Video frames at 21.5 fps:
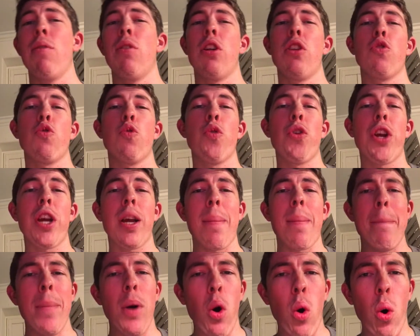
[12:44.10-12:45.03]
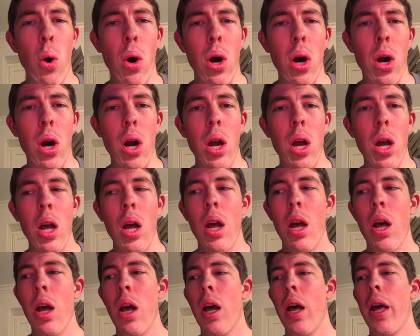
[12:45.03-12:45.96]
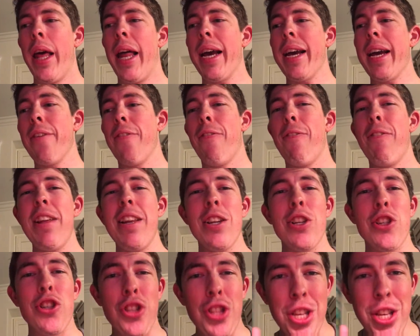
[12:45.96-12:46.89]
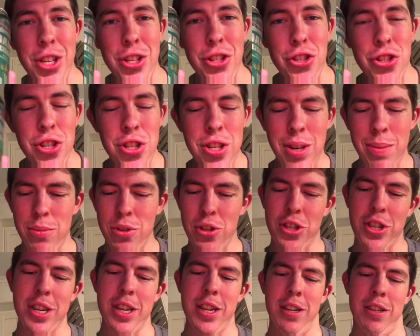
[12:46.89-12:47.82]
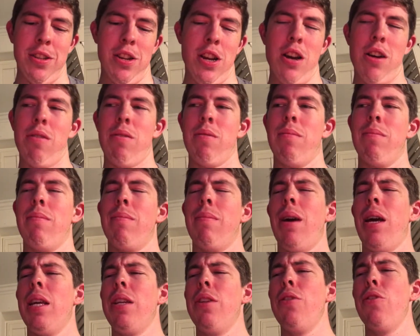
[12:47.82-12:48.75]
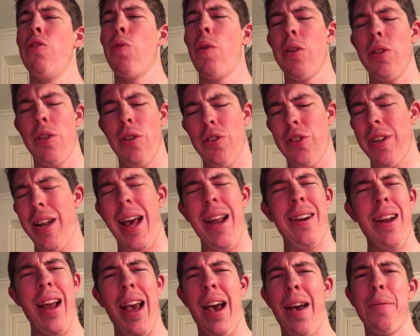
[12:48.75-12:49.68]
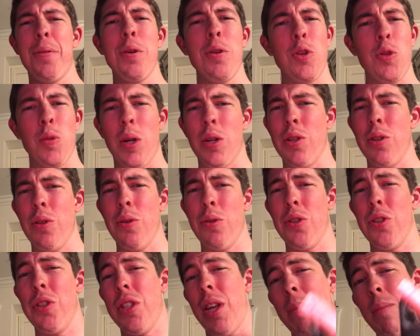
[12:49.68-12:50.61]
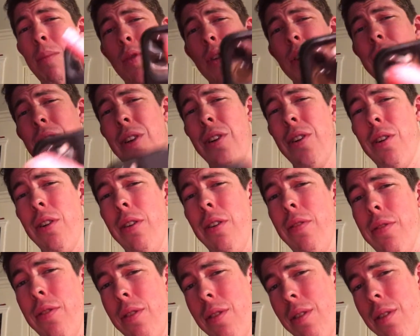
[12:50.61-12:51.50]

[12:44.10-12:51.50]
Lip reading: want to drink more. And I got to finish these. I'm just kidding. No. My New Year's resolution? I don't have New Year's resolutions. I'm resolved.